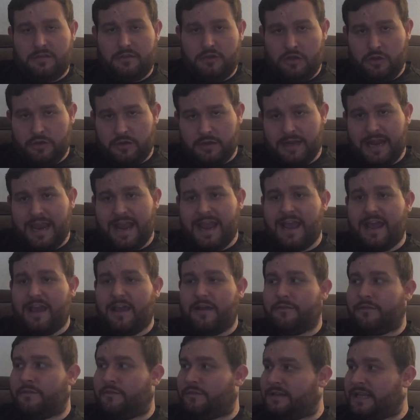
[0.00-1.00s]
you can
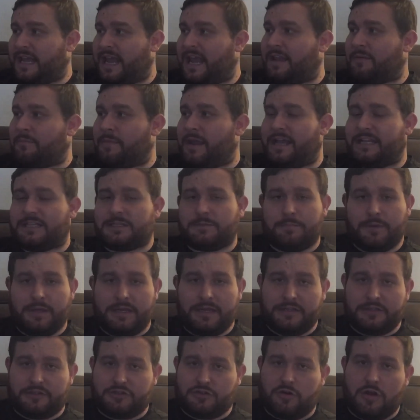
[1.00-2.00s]
have tank mates,
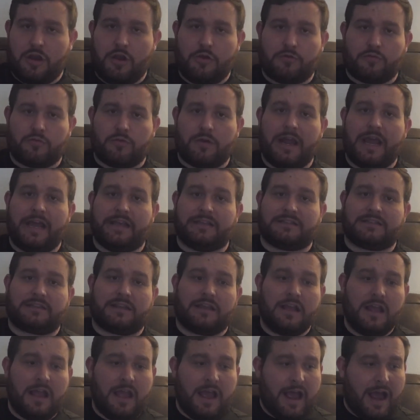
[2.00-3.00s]
but it's your own
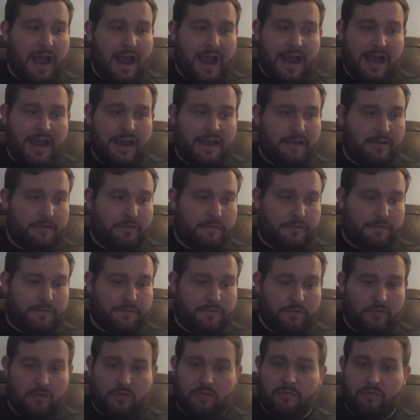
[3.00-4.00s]
risk.
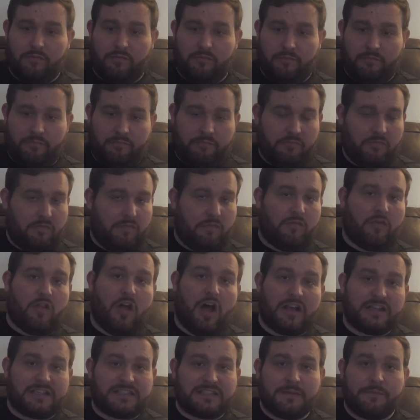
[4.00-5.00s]
I've
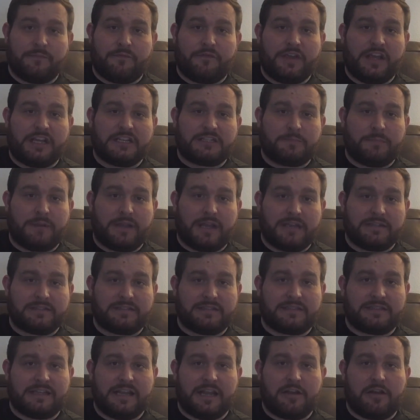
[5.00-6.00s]
lost some fish because
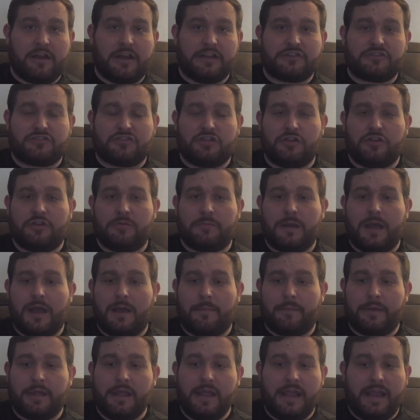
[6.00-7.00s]
the Stingrays chewed them
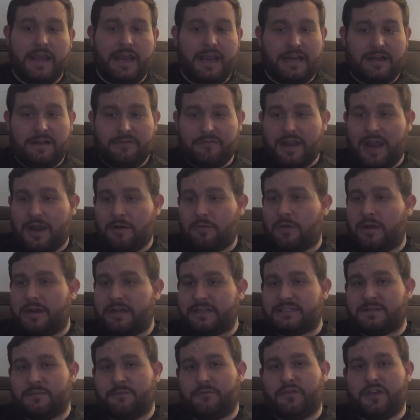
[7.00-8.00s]
up, and I've got rid
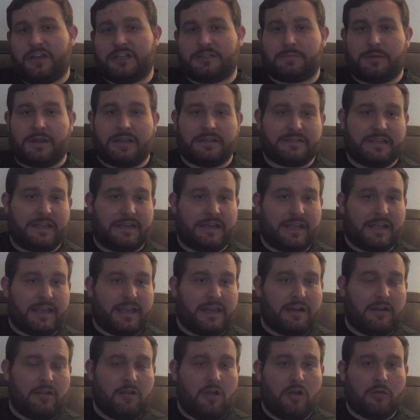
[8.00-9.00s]
of some fish because they didn't
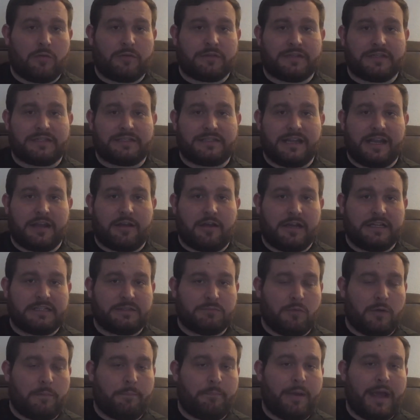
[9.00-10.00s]
get along with the Stingrays
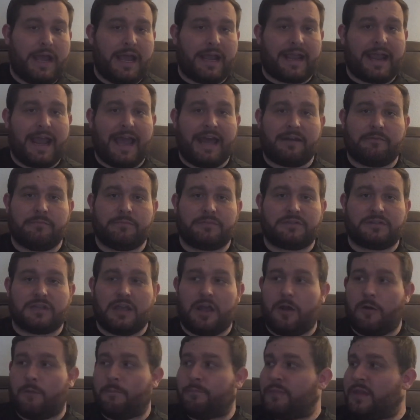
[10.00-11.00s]
and would peck at them.
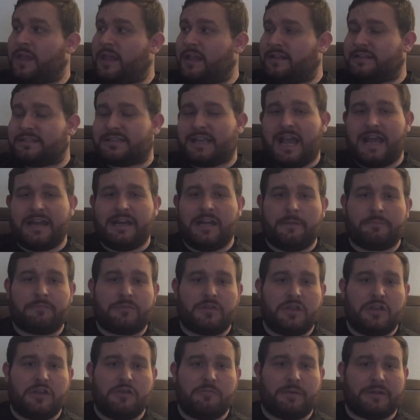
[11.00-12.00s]
So it's kind of up
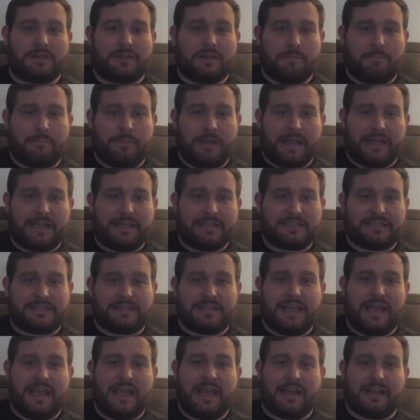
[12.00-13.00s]
to you, but the biggest
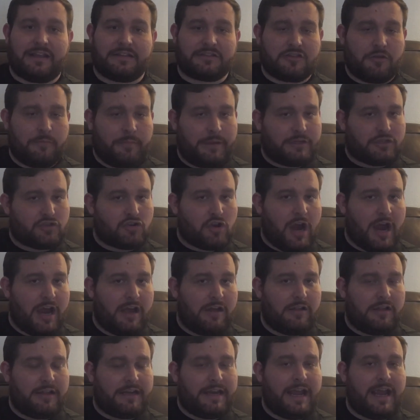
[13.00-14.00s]
thing, it's going to be
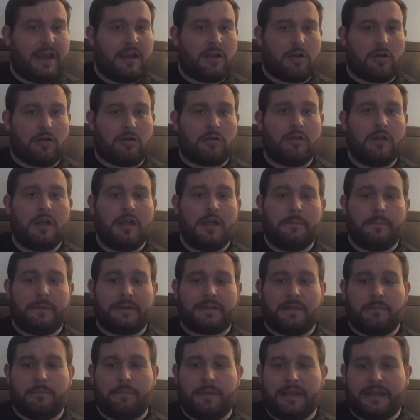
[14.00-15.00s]
trial and error,
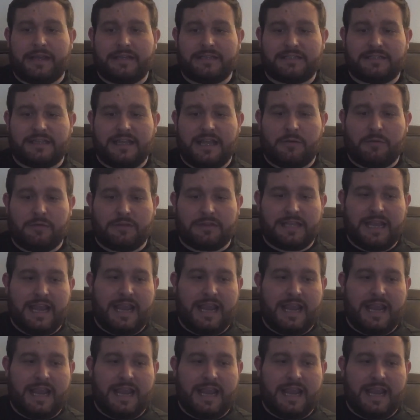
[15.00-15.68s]
but the biggest thing with